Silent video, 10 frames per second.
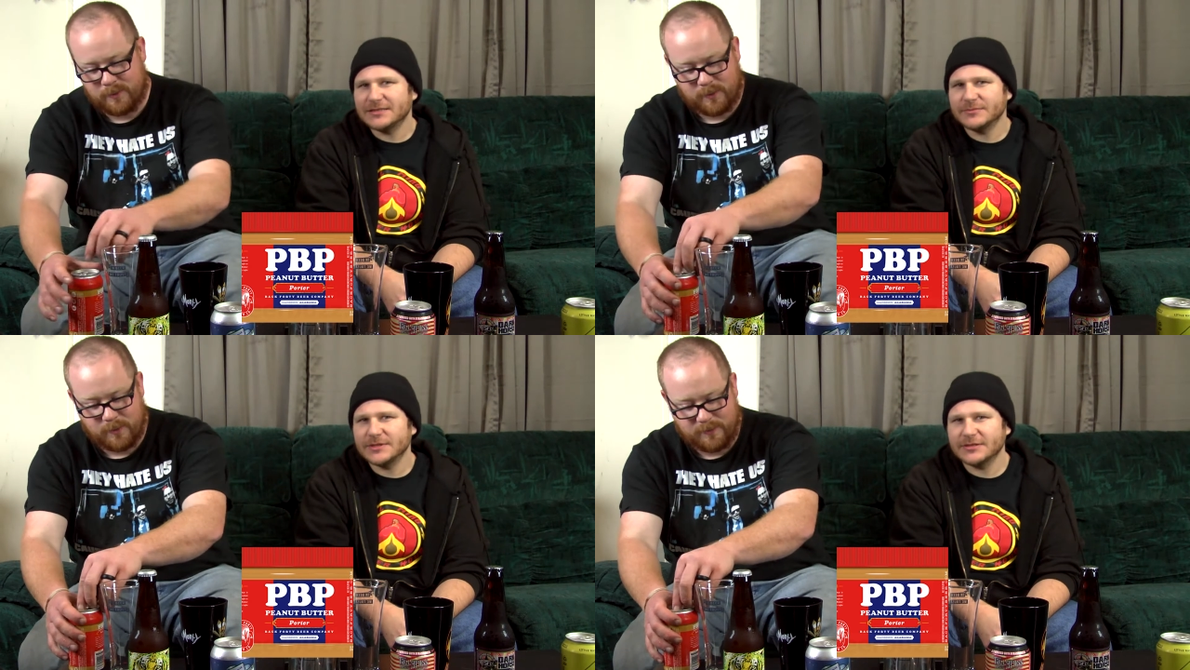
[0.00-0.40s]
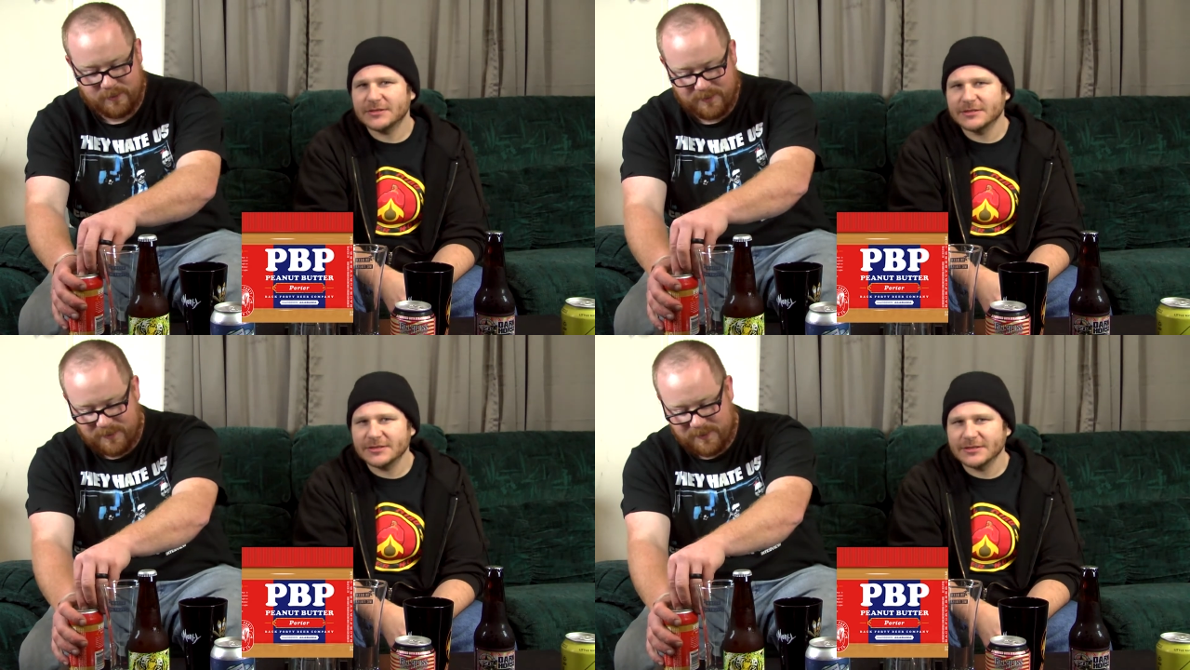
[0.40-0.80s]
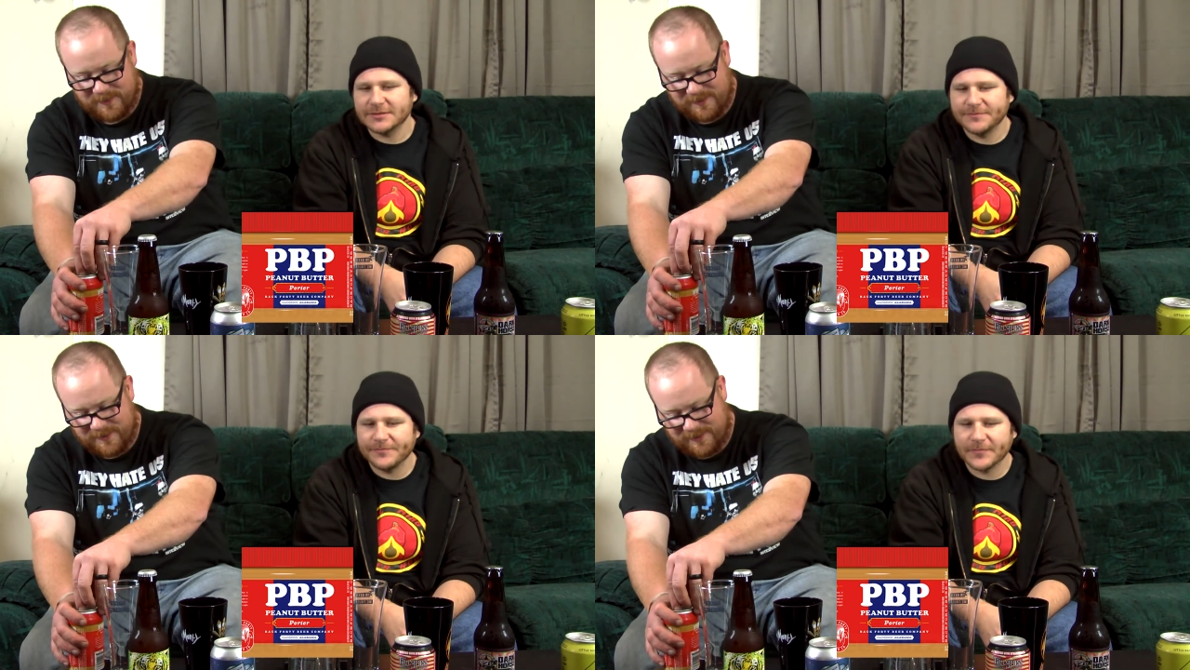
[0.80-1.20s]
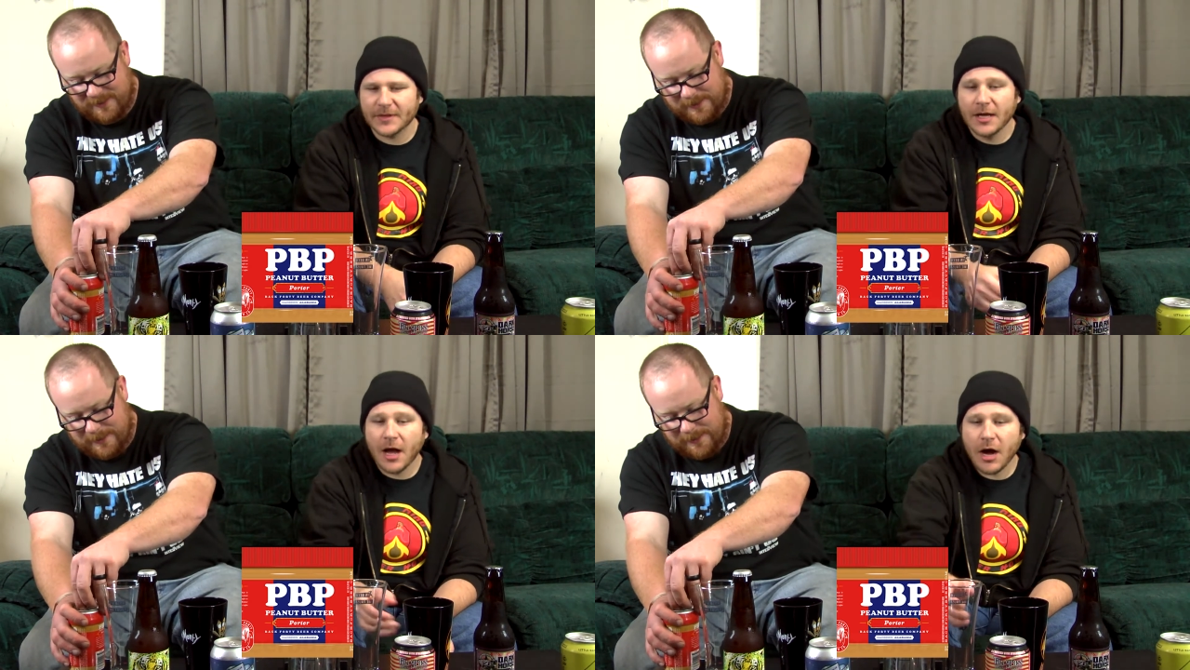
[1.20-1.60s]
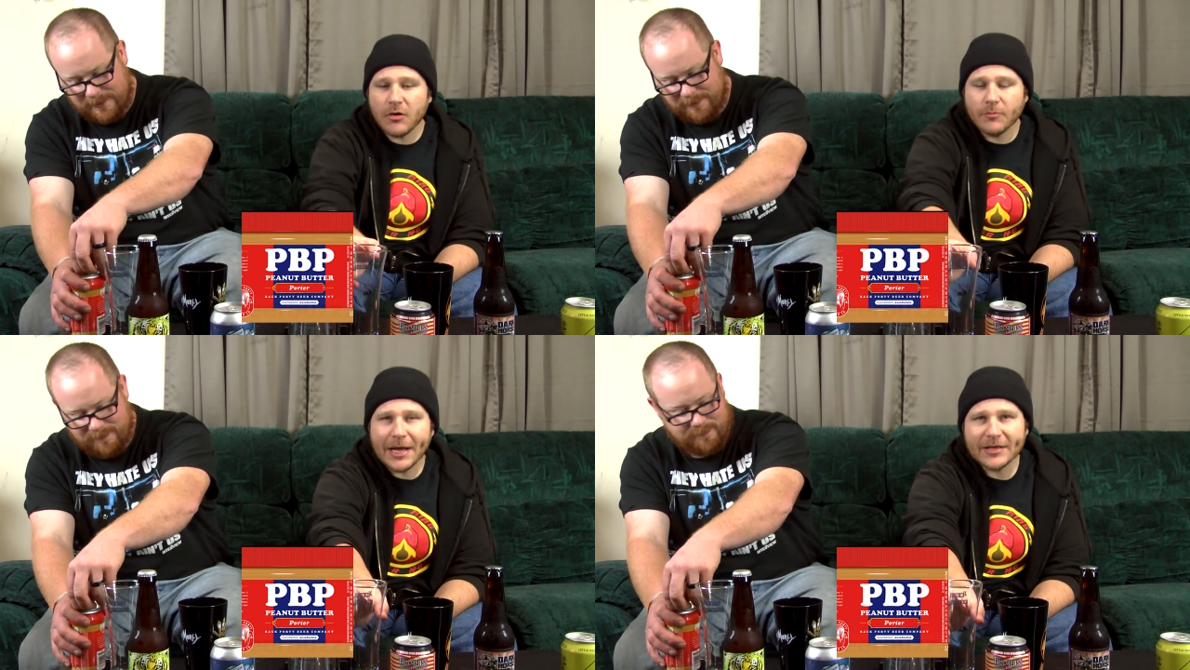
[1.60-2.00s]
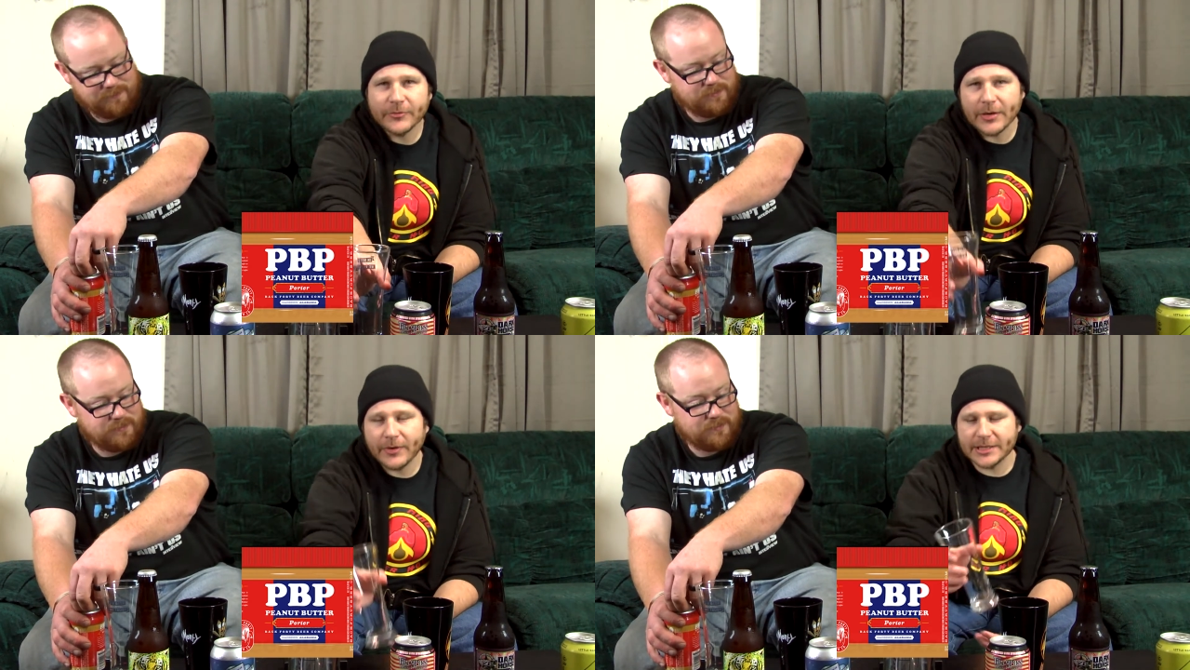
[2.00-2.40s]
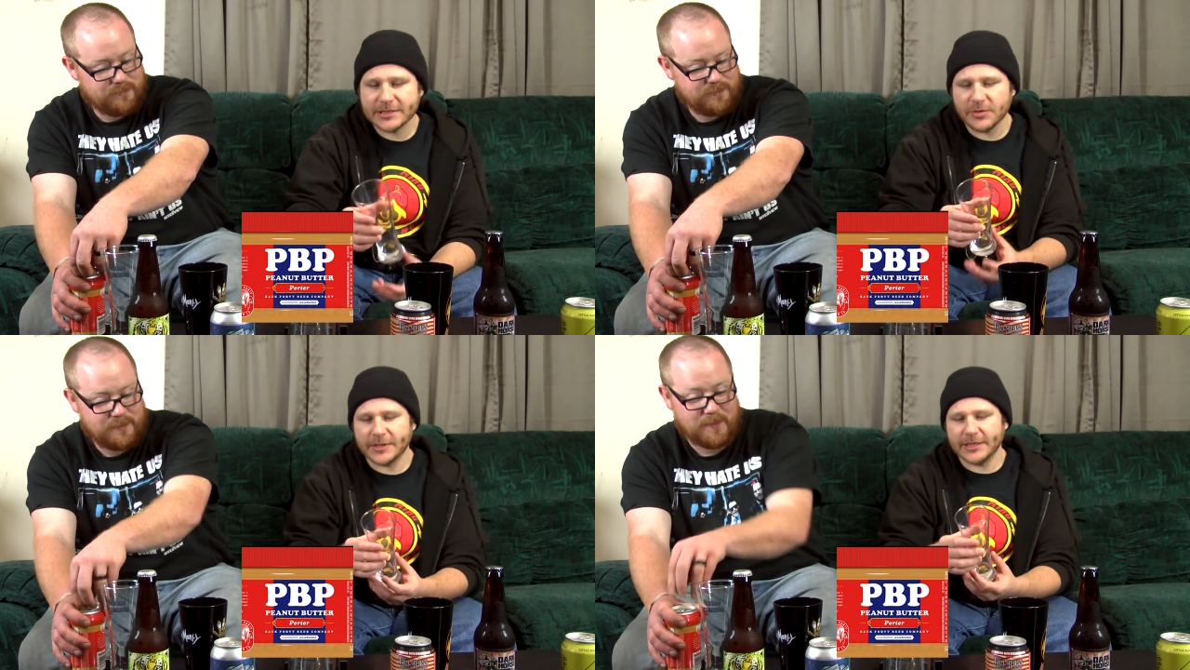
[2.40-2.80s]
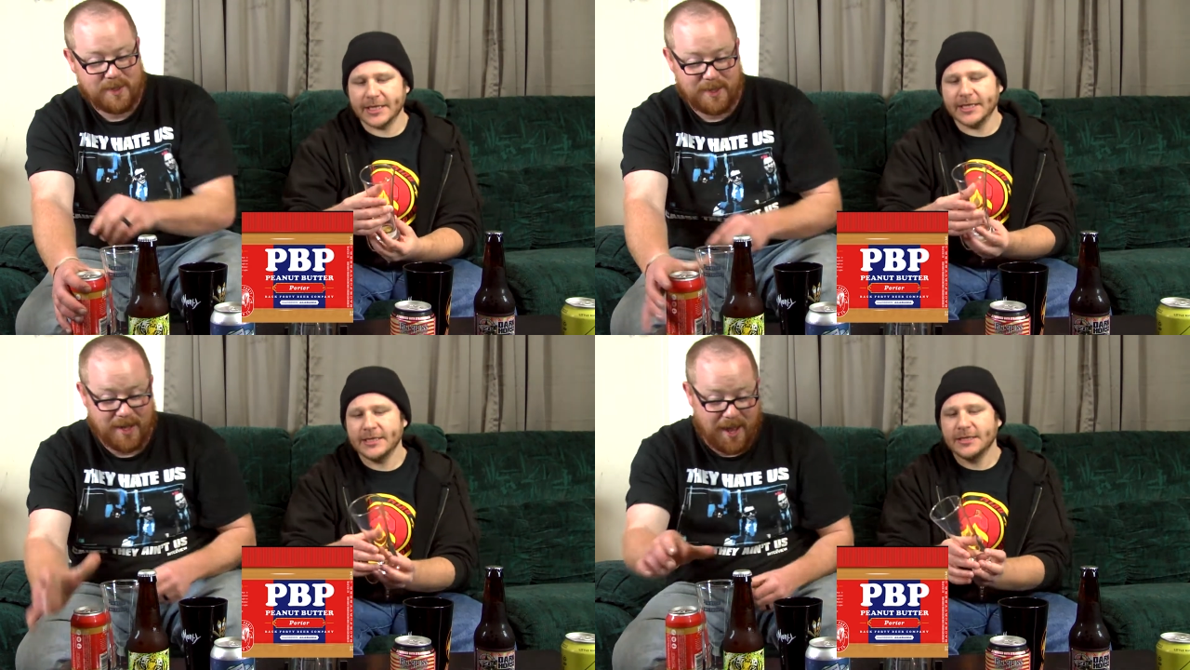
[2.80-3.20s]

Speaker 1: I'm a little concerned. Oh, by the way, while he's opening that,